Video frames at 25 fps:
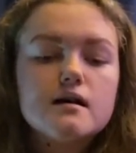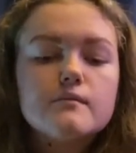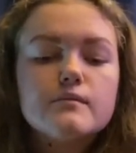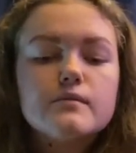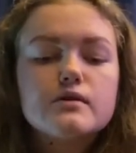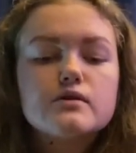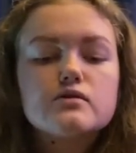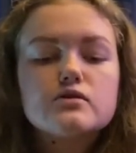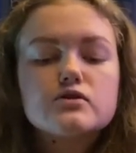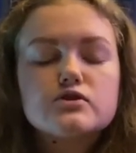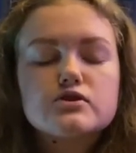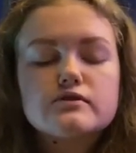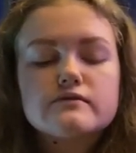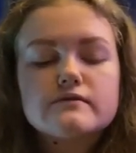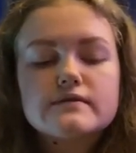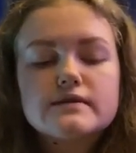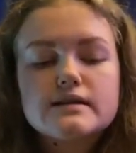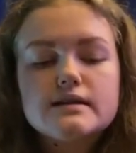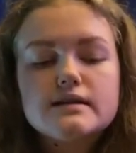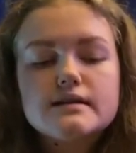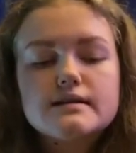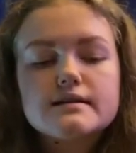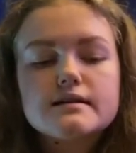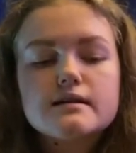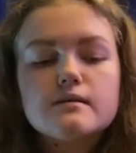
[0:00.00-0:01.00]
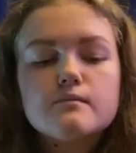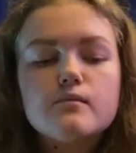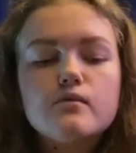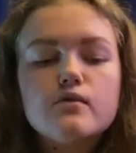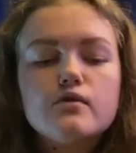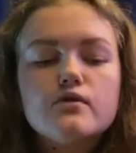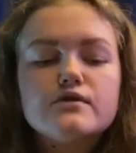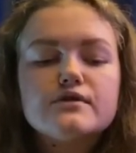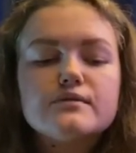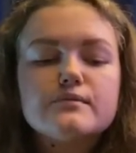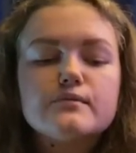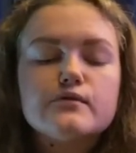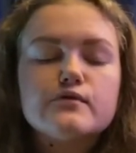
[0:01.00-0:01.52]
Because of this, more
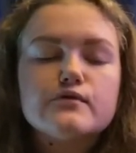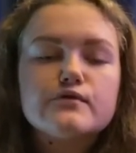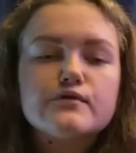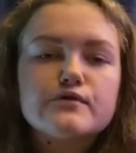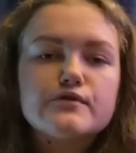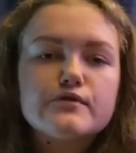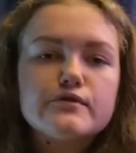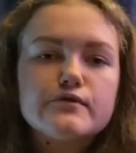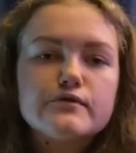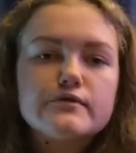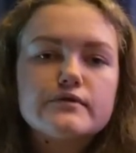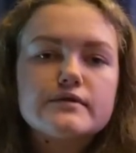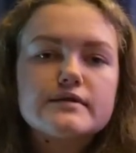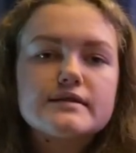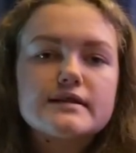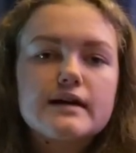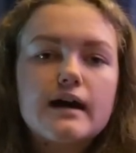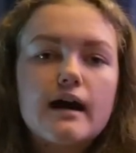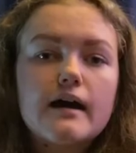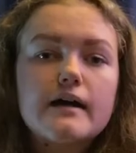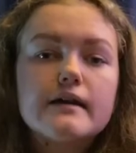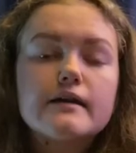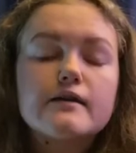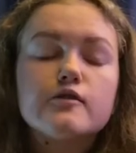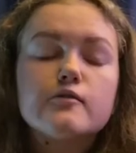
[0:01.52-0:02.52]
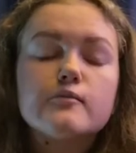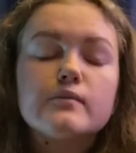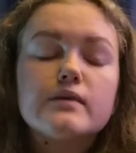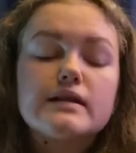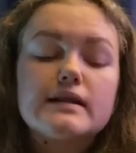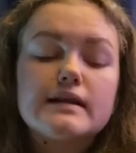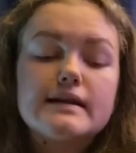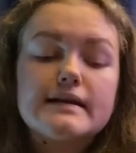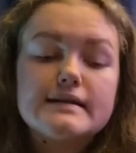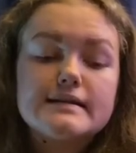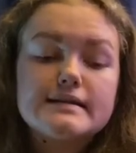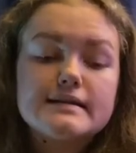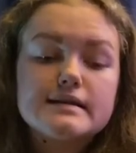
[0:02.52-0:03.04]
and more queues are
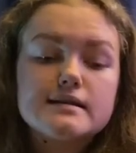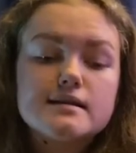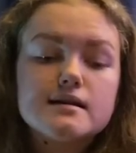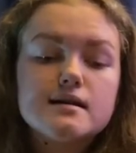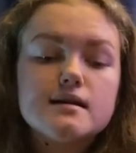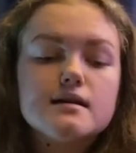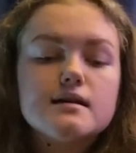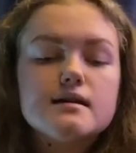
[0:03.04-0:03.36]
accumulating.